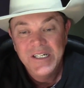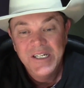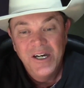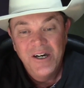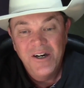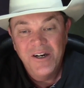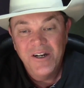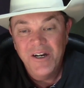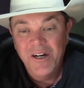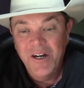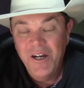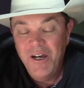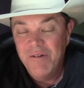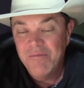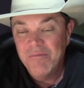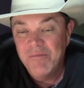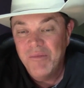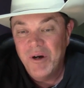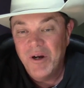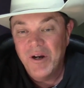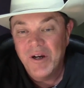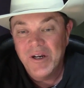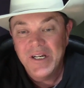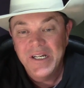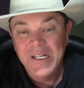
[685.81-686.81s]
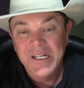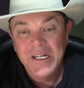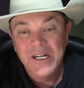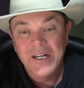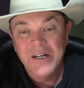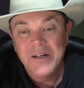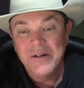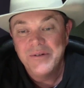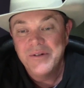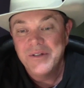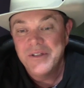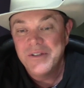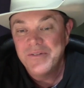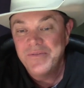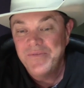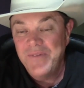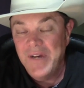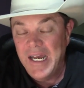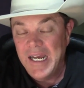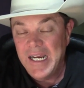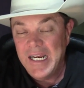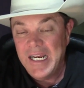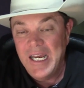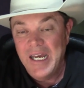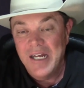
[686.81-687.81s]
on an up market here where the
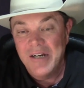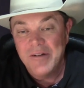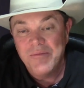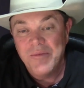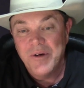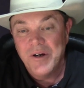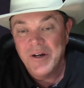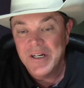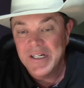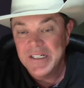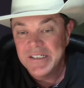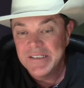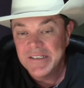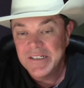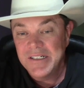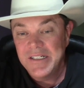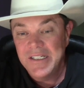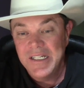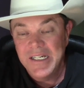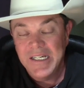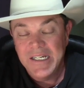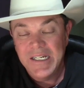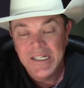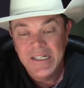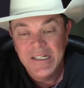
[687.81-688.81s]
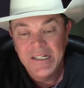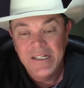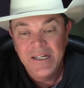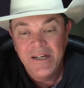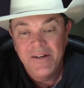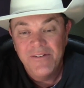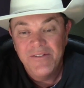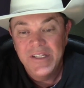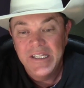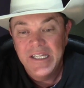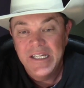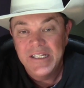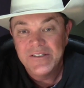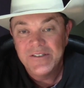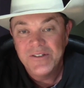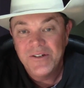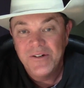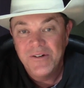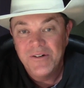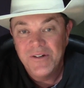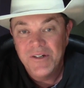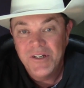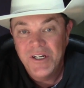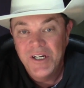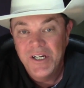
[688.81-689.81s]
fat cattle market's clicking and everything's
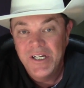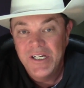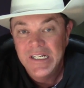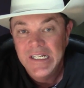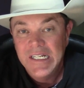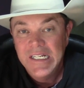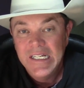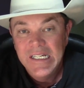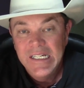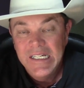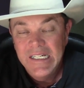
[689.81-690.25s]
going good,